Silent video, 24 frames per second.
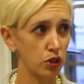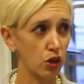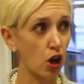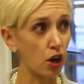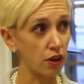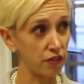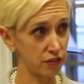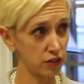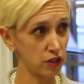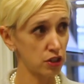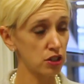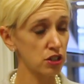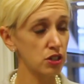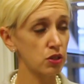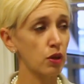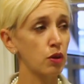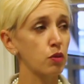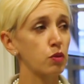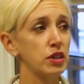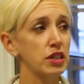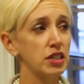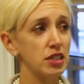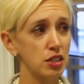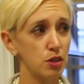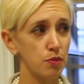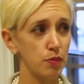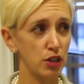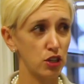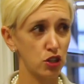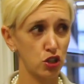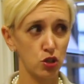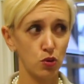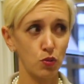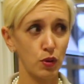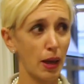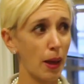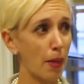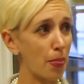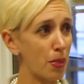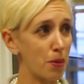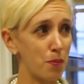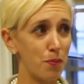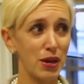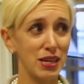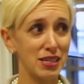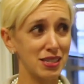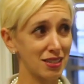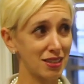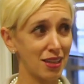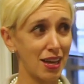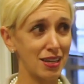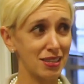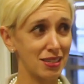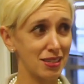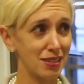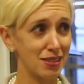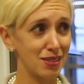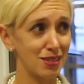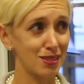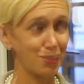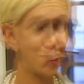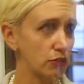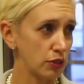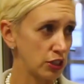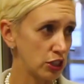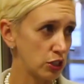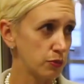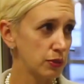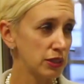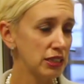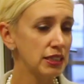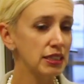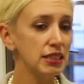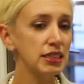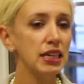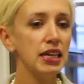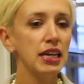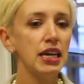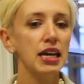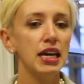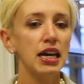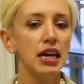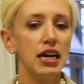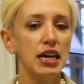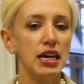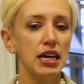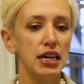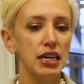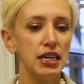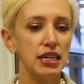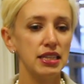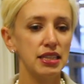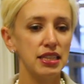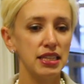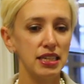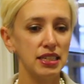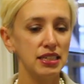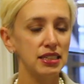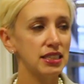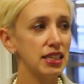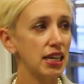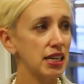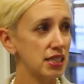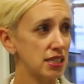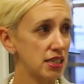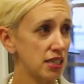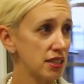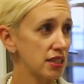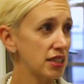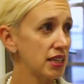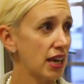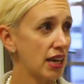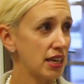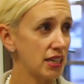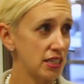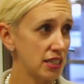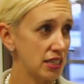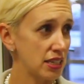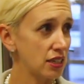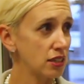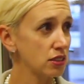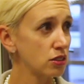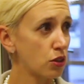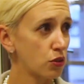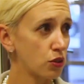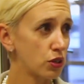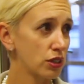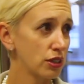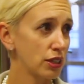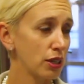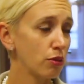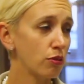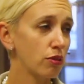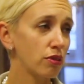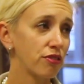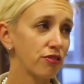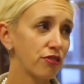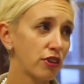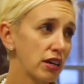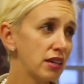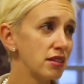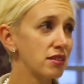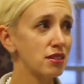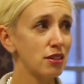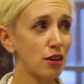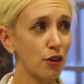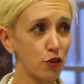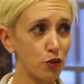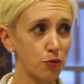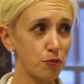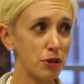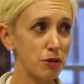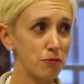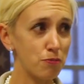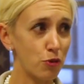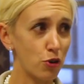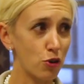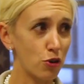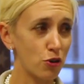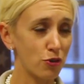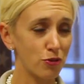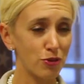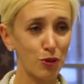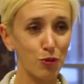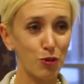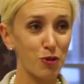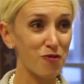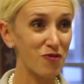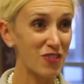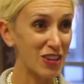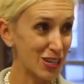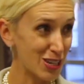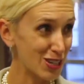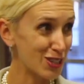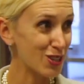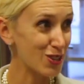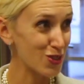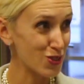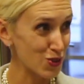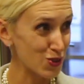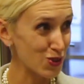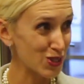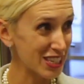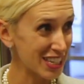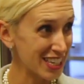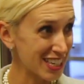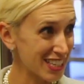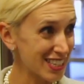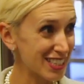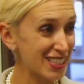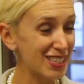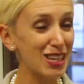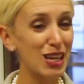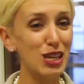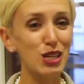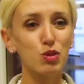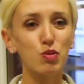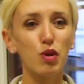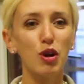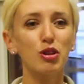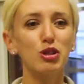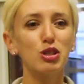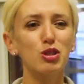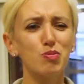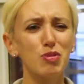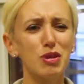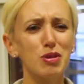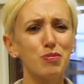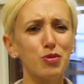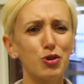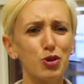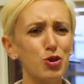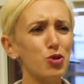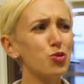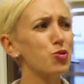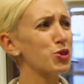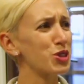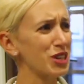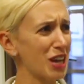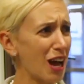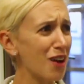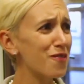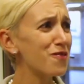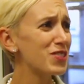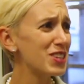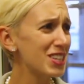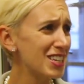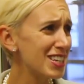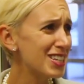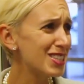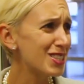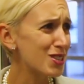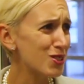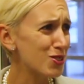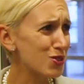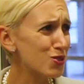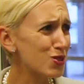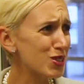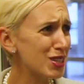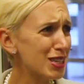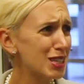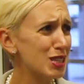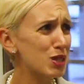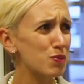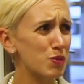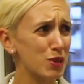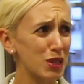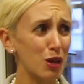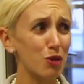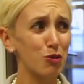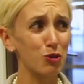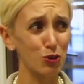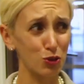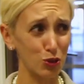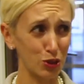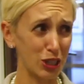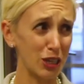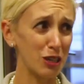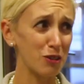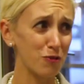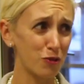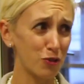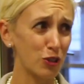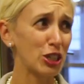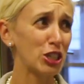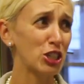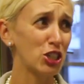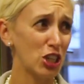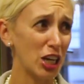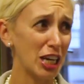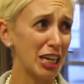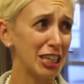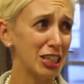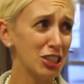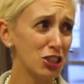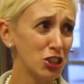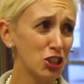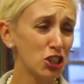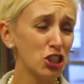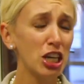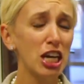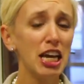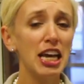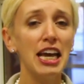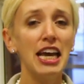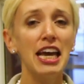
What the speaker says: offer. So I wanted to make sure we had the best classes in the country. Then tested the idea locally with friends and other people that were fitness enthusiasts, as well as people who were not fitness enthusiasts but that were looking for a change.